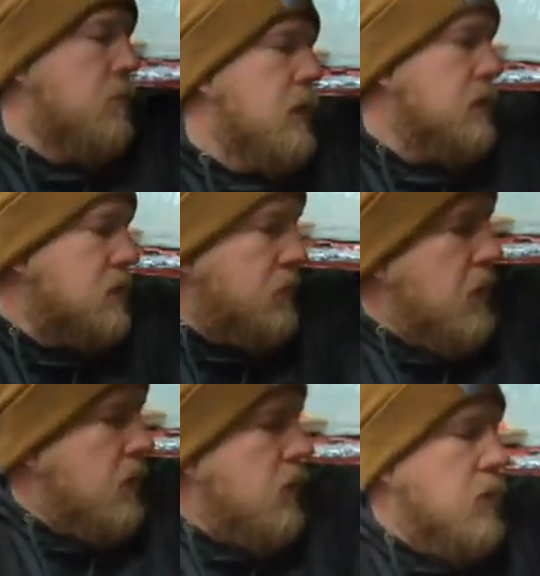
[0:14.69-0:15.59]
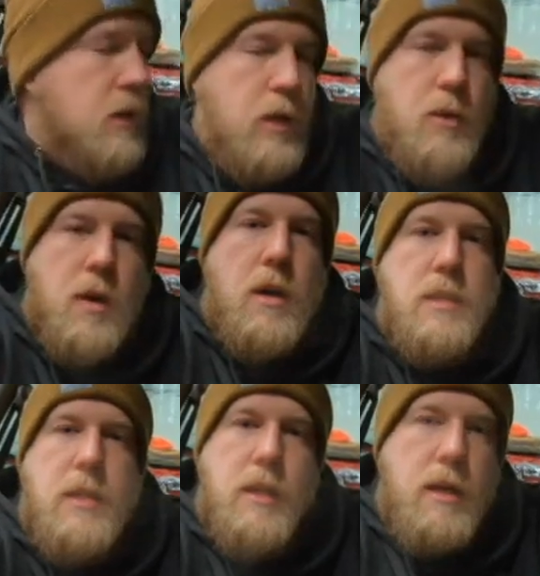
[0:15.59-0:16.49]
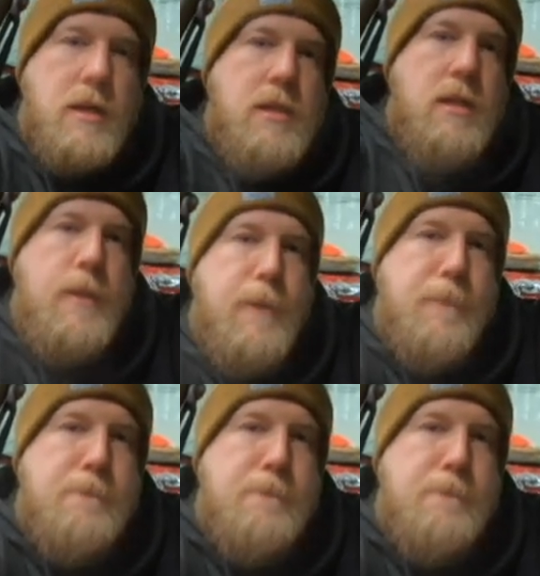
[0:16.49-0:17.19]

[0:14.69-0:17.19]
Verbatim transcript: my Sparco QRTR seat